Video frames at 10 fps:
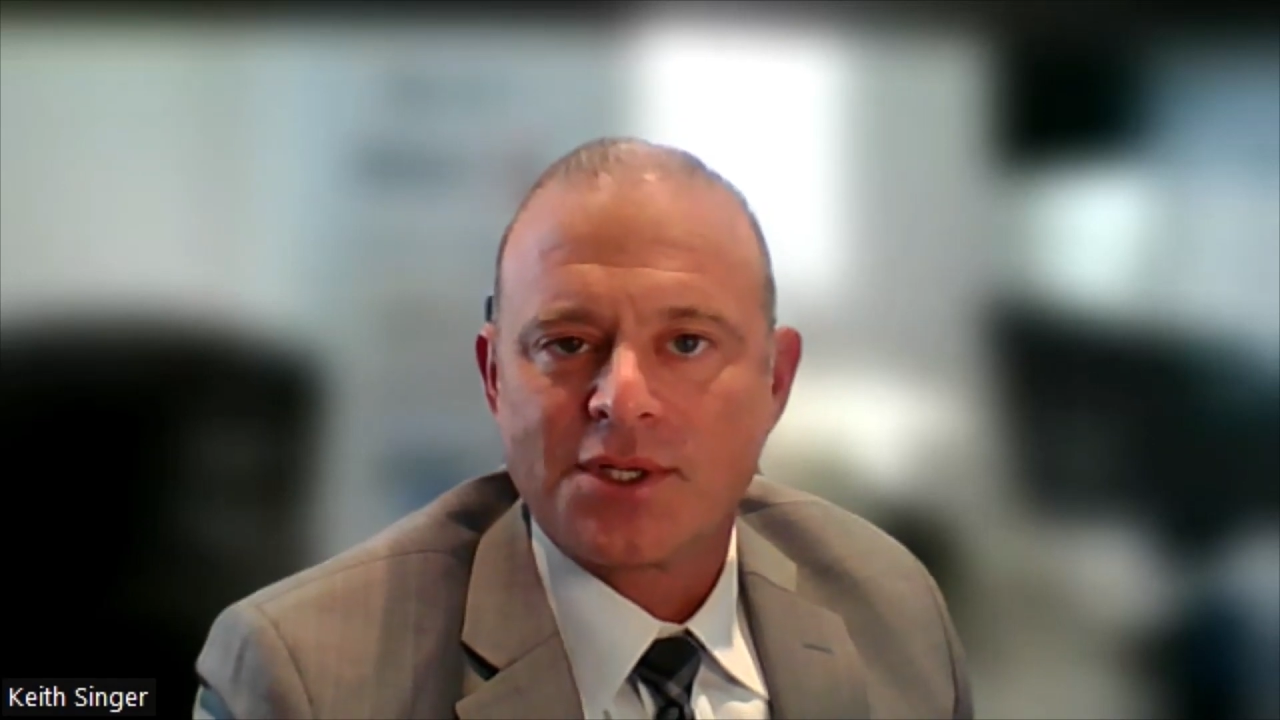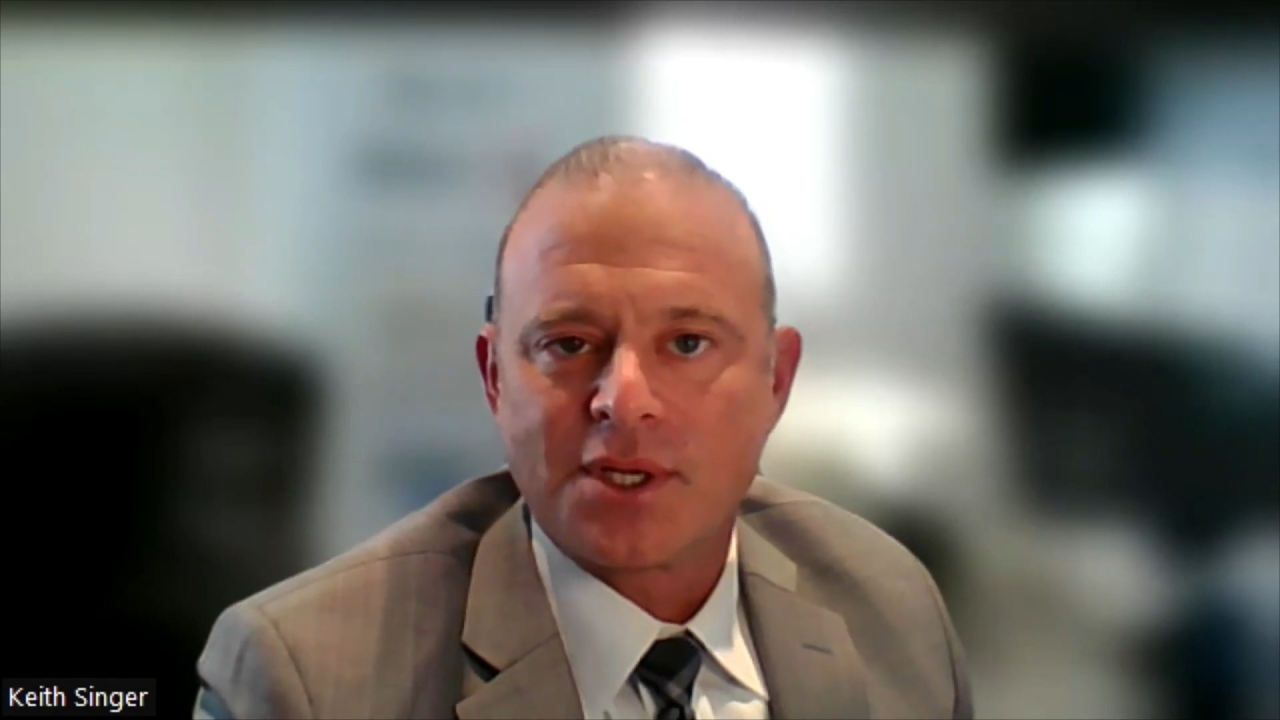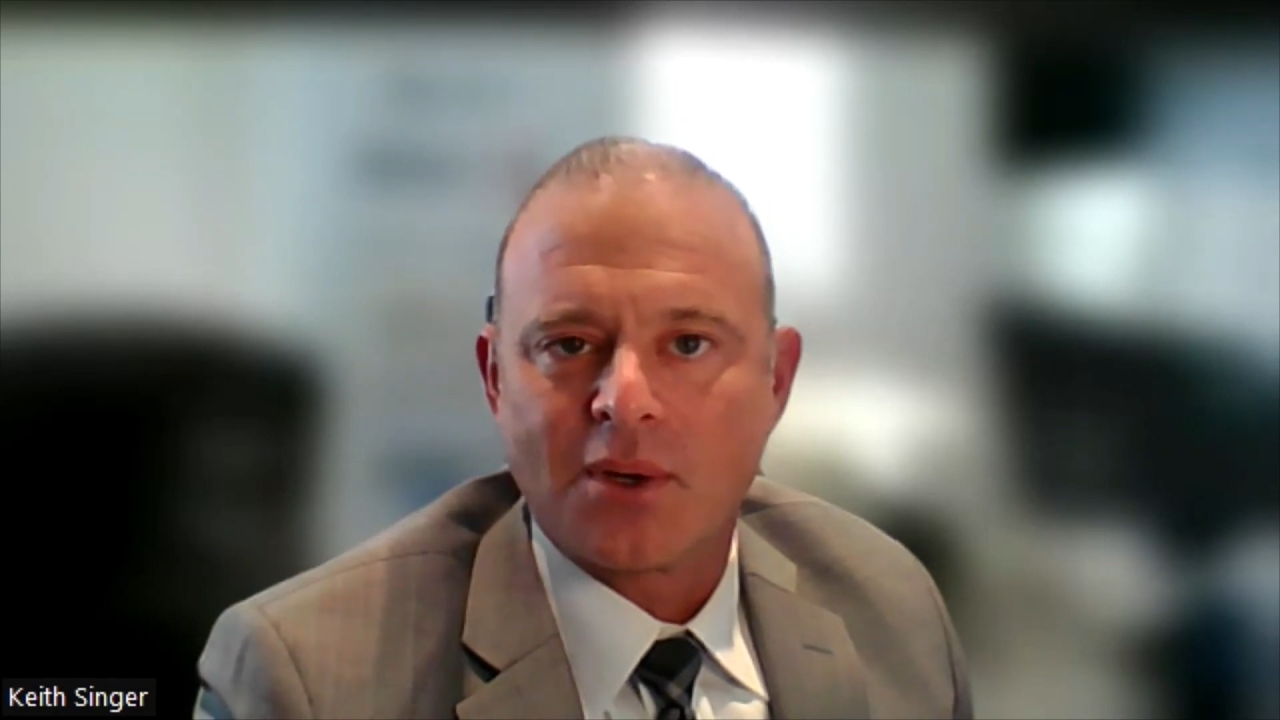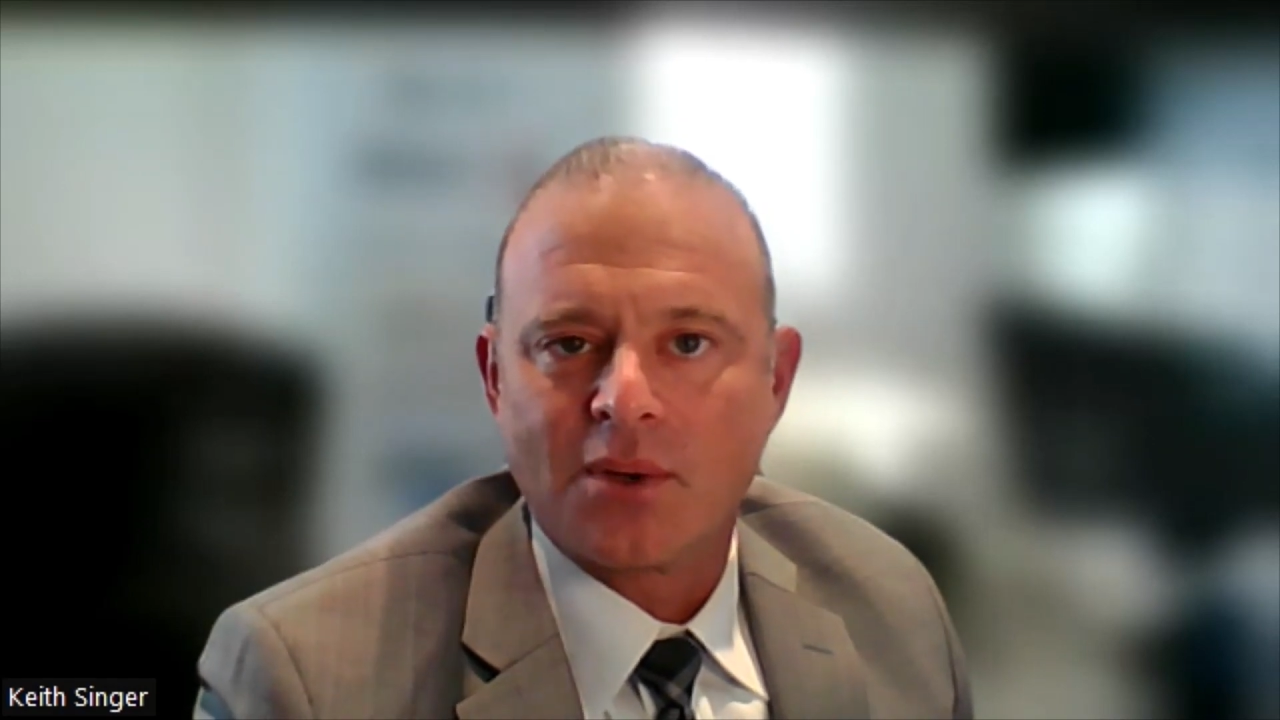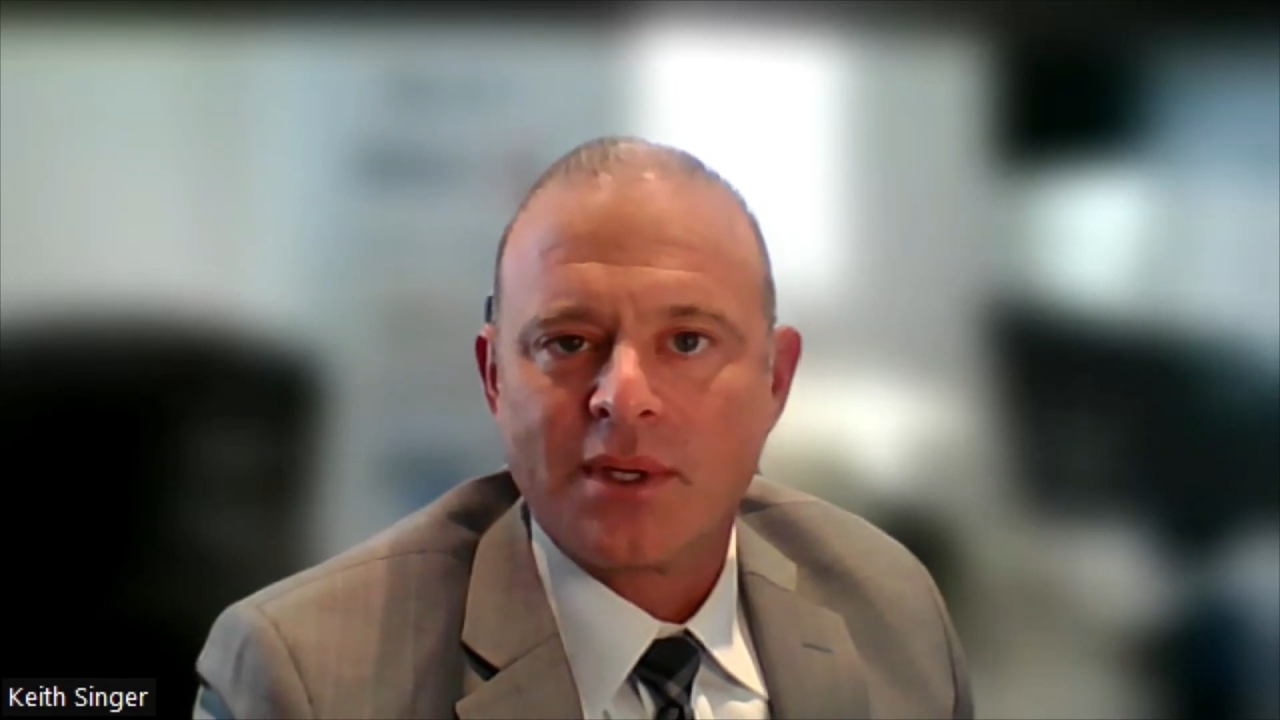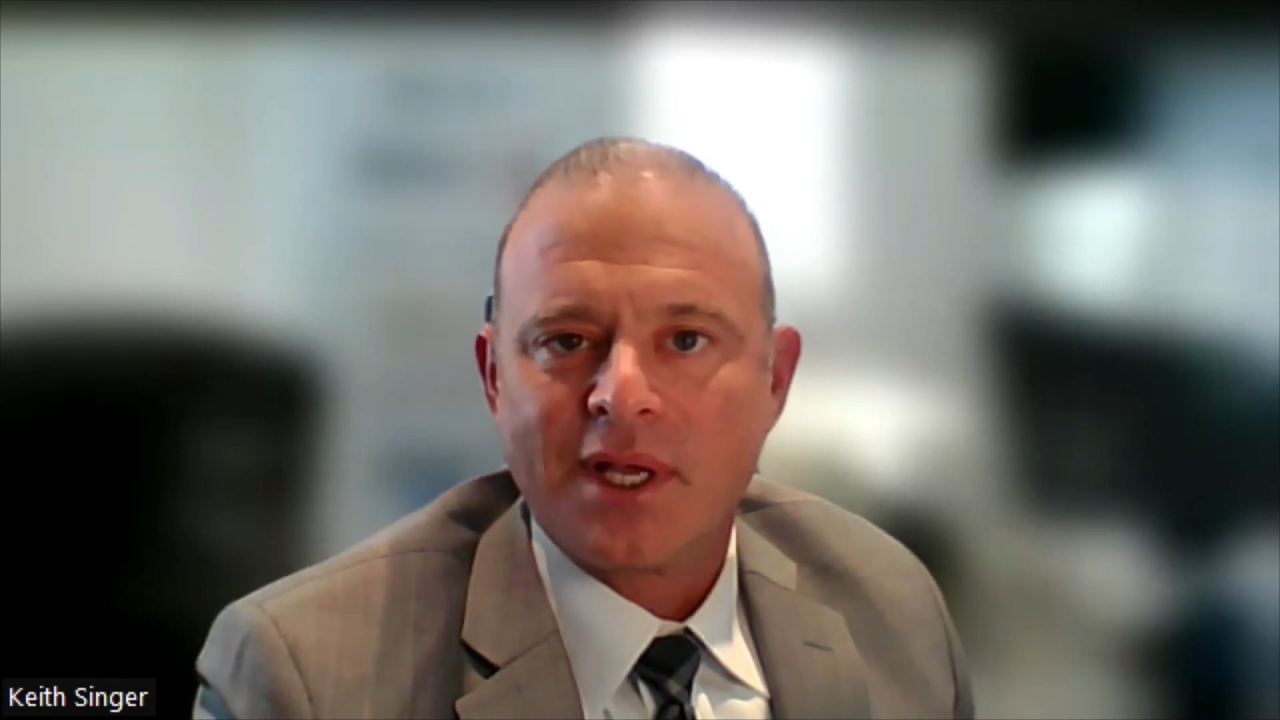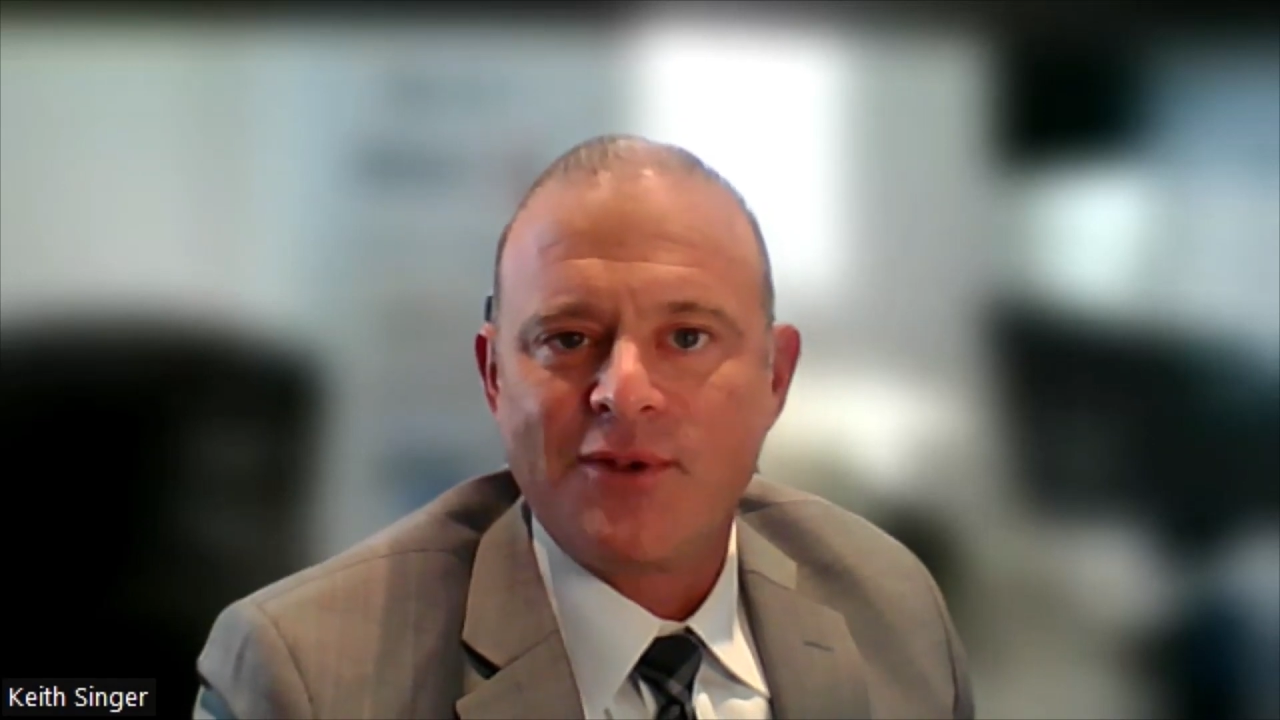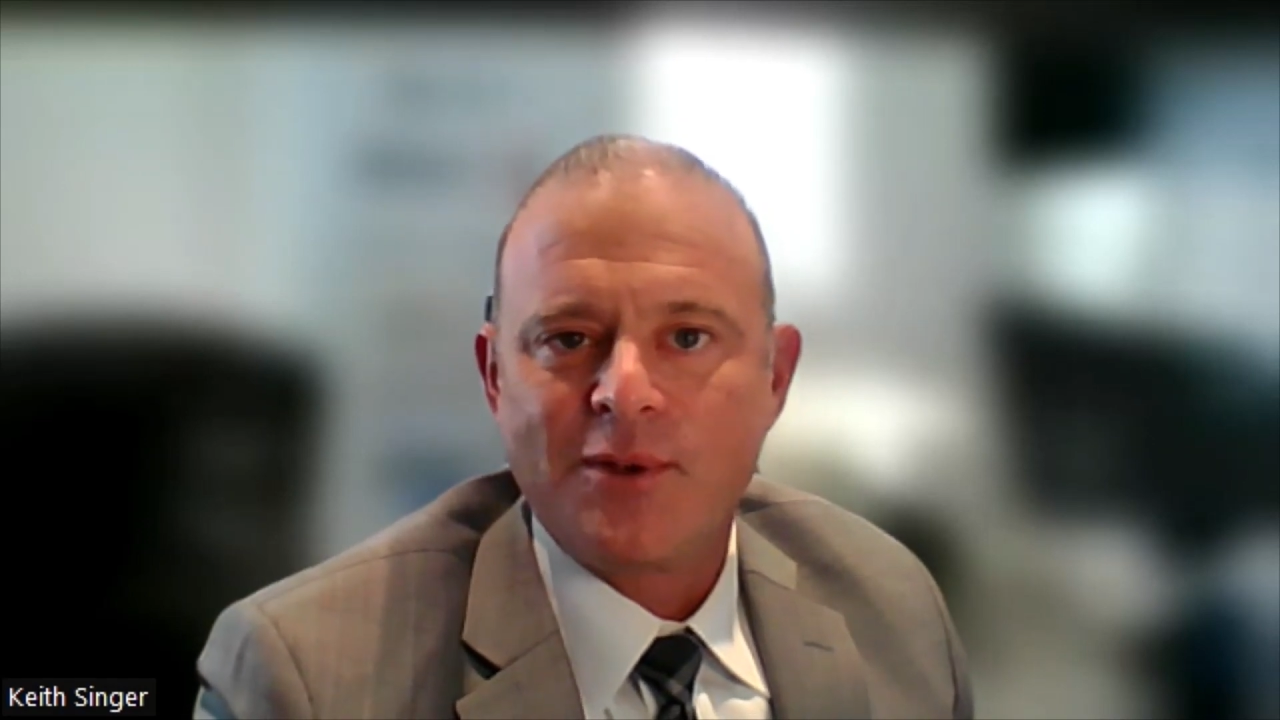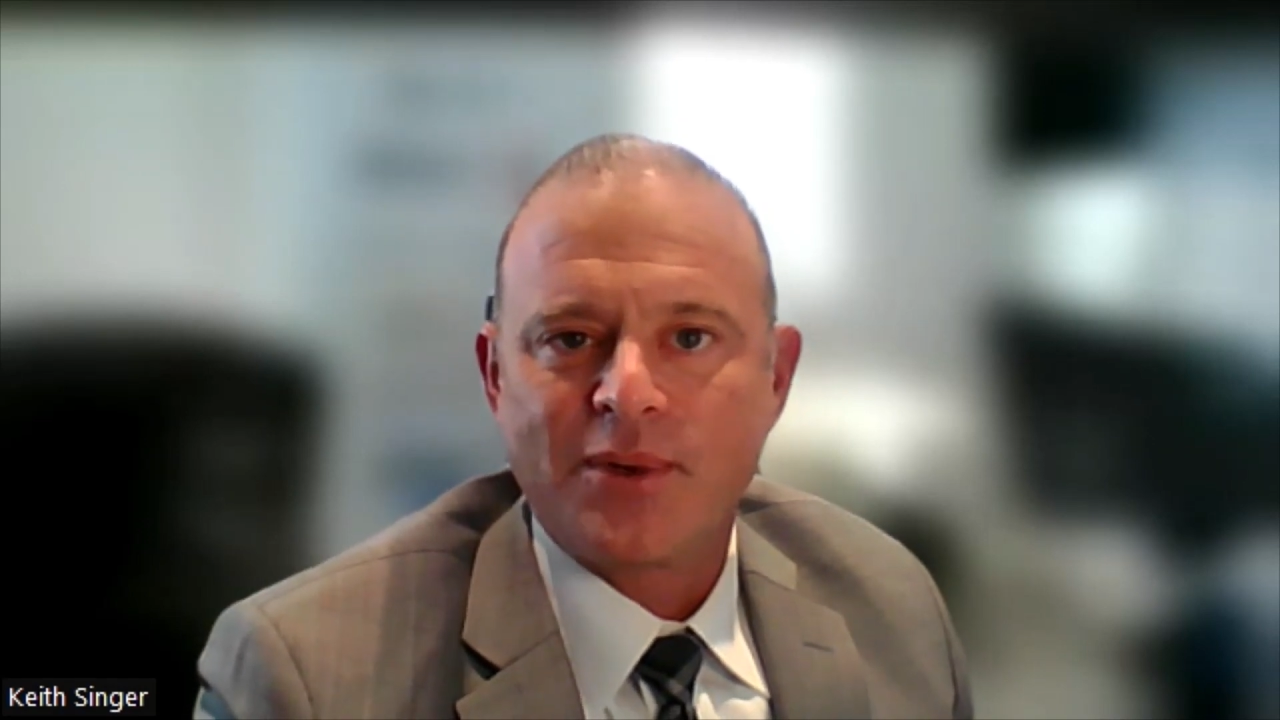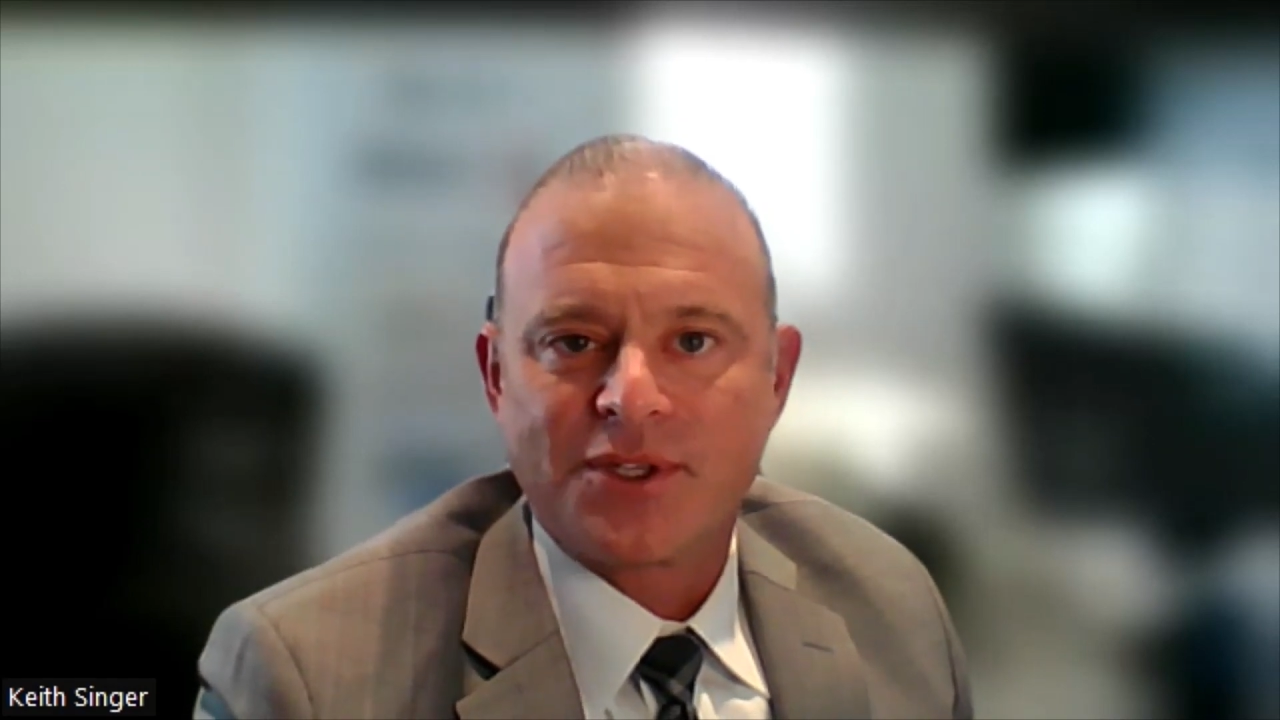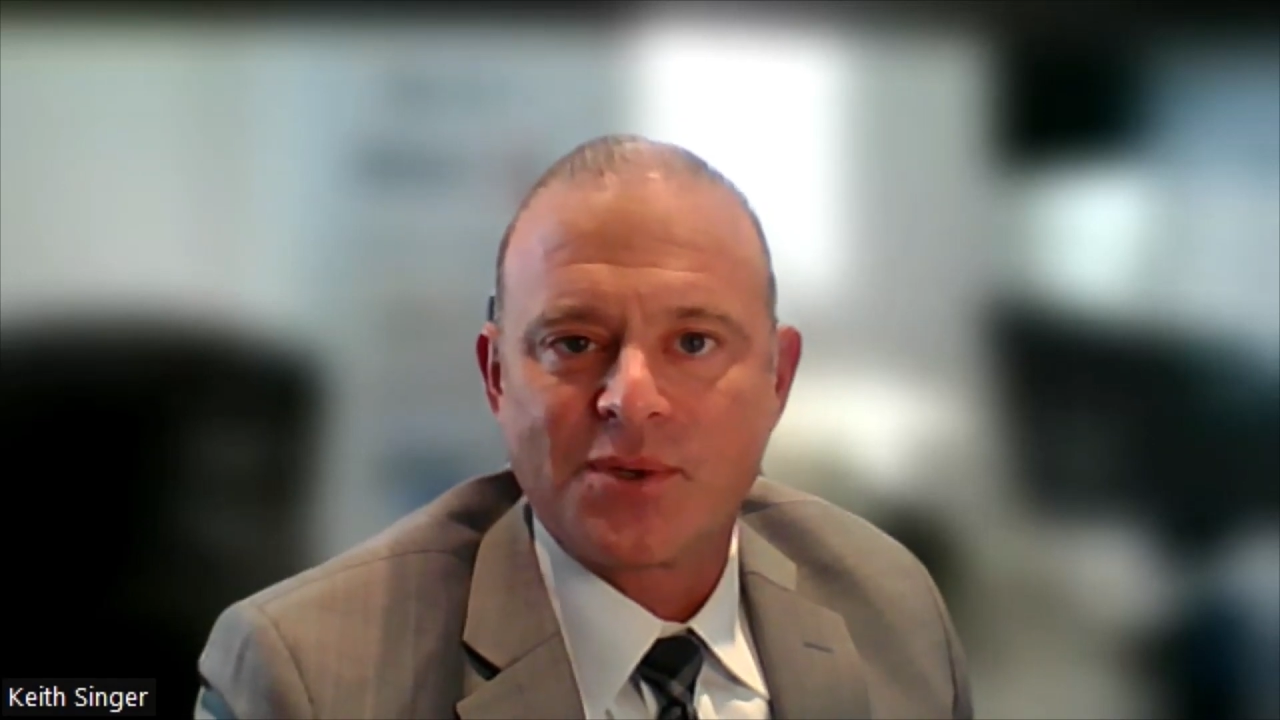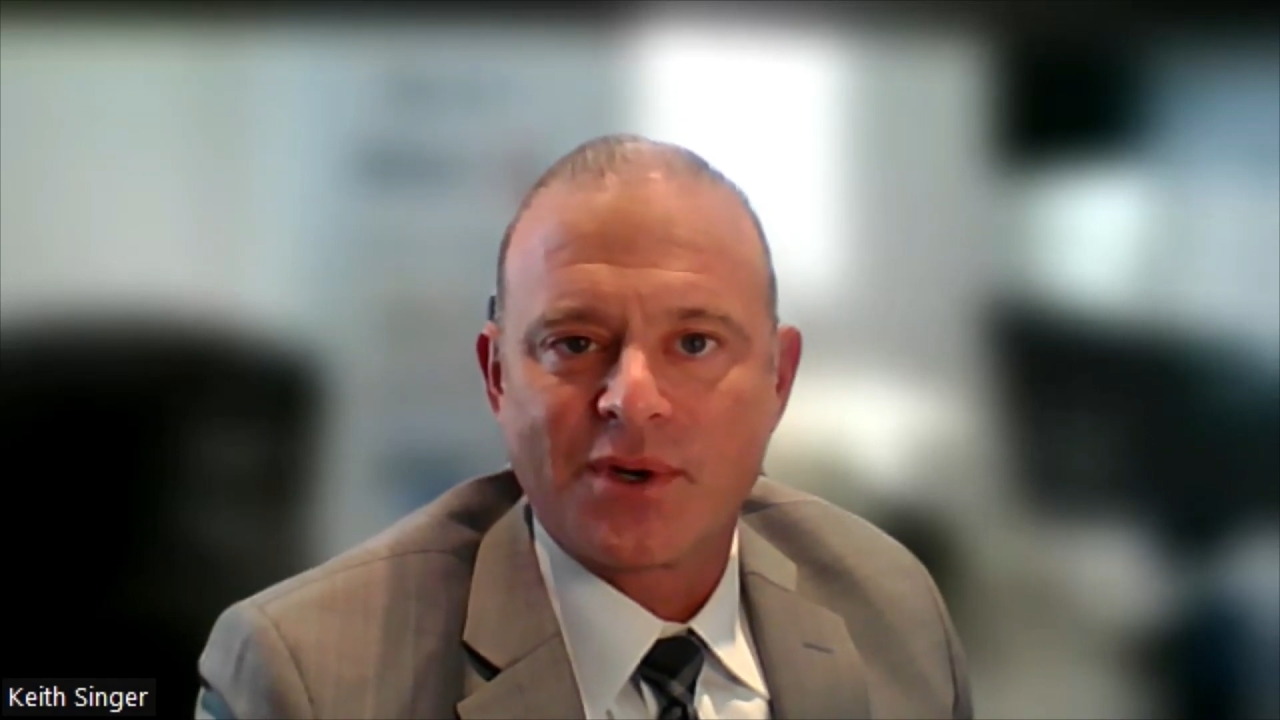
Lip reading: So if you put